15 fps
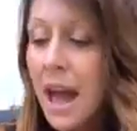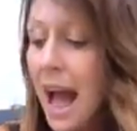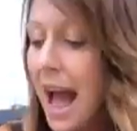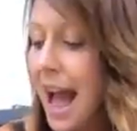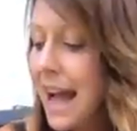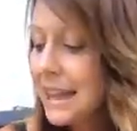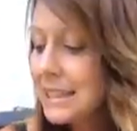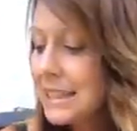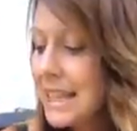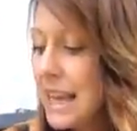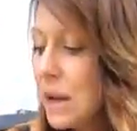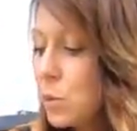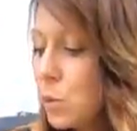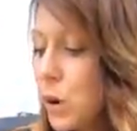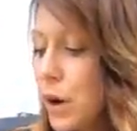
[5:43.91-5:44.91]
And
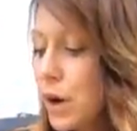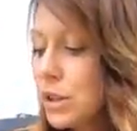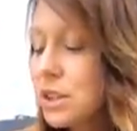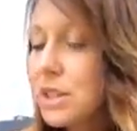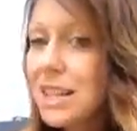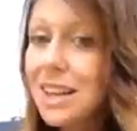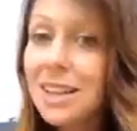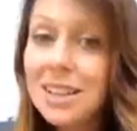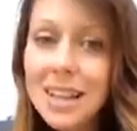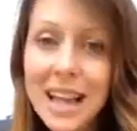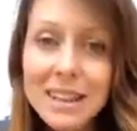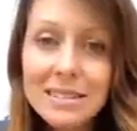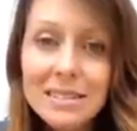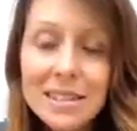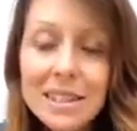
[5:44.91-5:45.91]
it works to
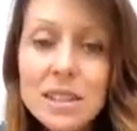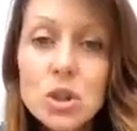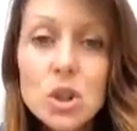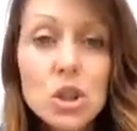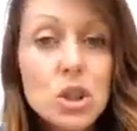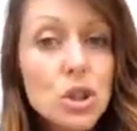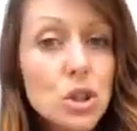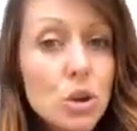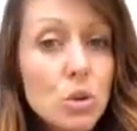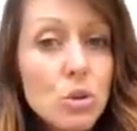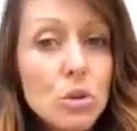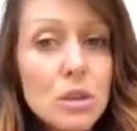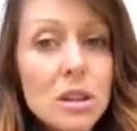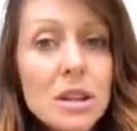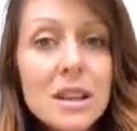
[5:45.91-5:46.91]
cleanse, to
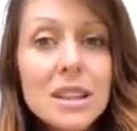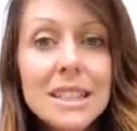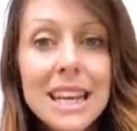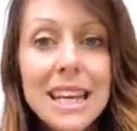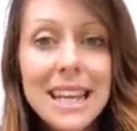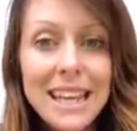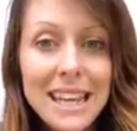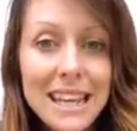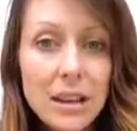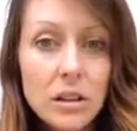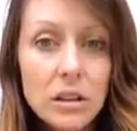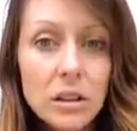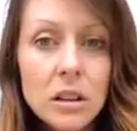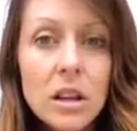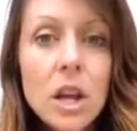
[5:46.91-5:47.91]
soothe, to
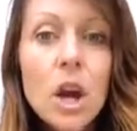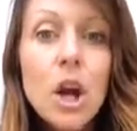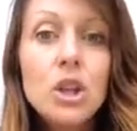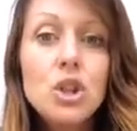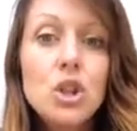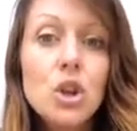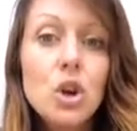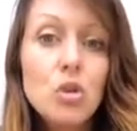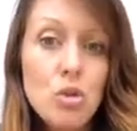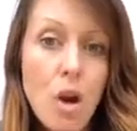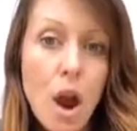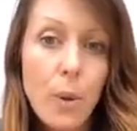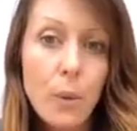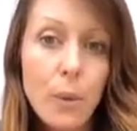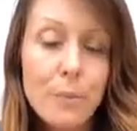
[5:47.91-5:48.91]
heal, and to
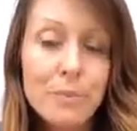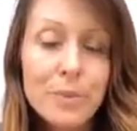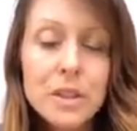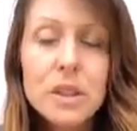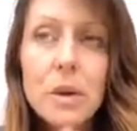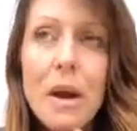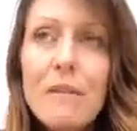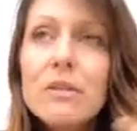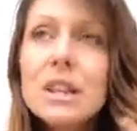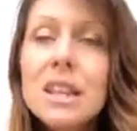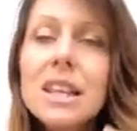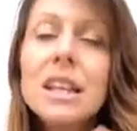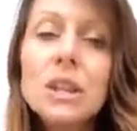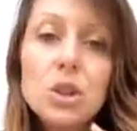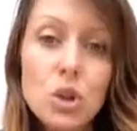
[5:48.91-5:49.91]
grow. So
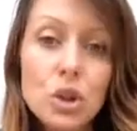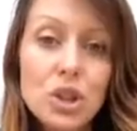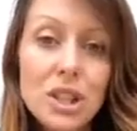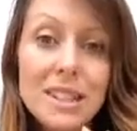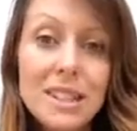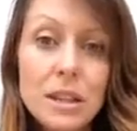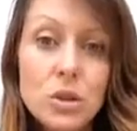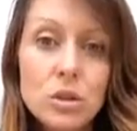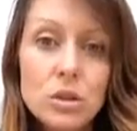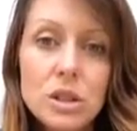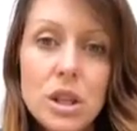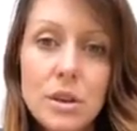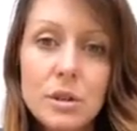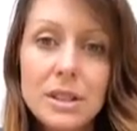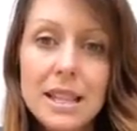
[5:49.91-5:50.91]
everything it touches, it does
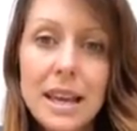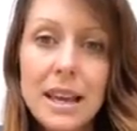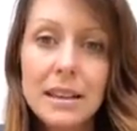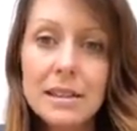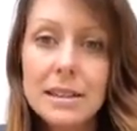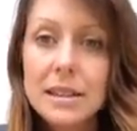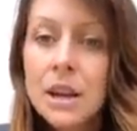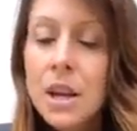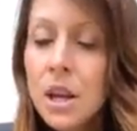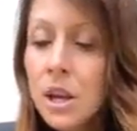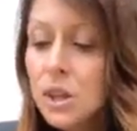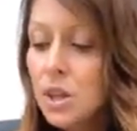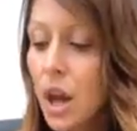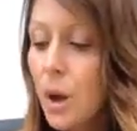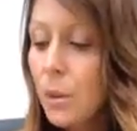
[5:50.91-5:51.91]
those things.
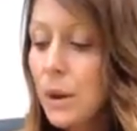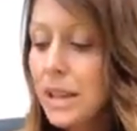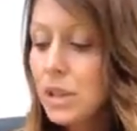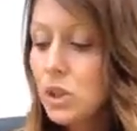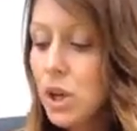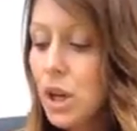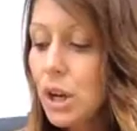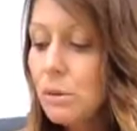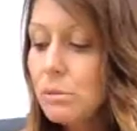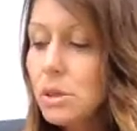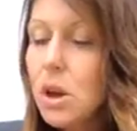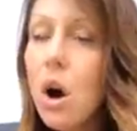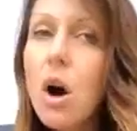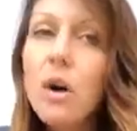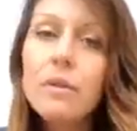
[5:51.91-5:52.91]
So in terms
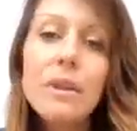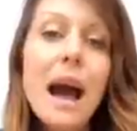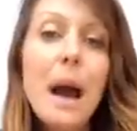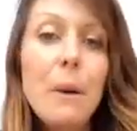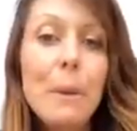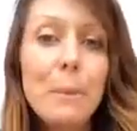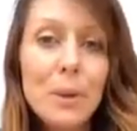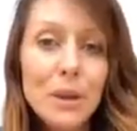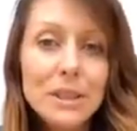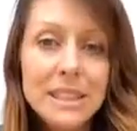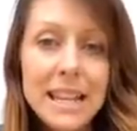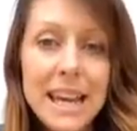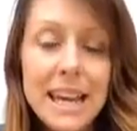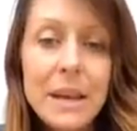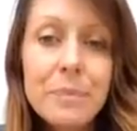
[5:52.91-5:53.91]
of our
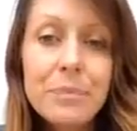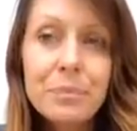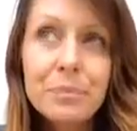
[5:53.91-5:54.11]
body,